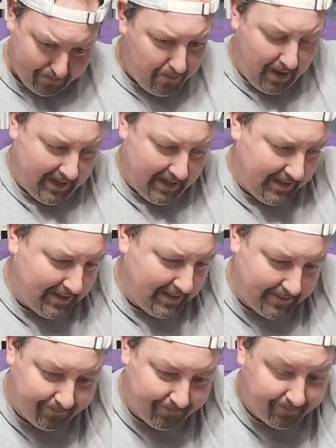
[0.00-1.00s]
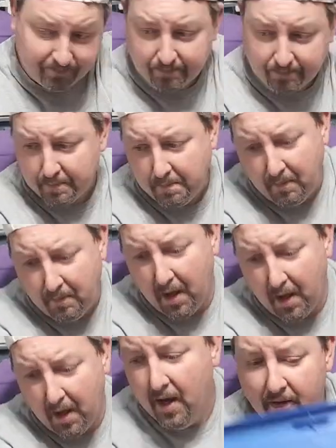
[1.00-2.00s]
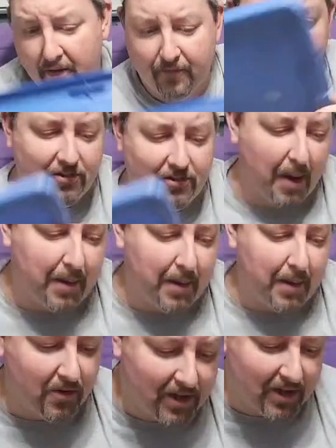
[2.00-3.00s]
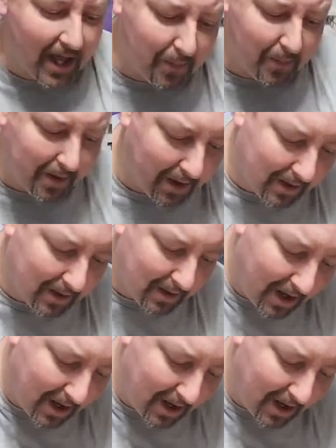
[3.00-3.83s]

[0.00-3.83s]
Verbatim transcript: And um, the first time we noticed that, we'd already lost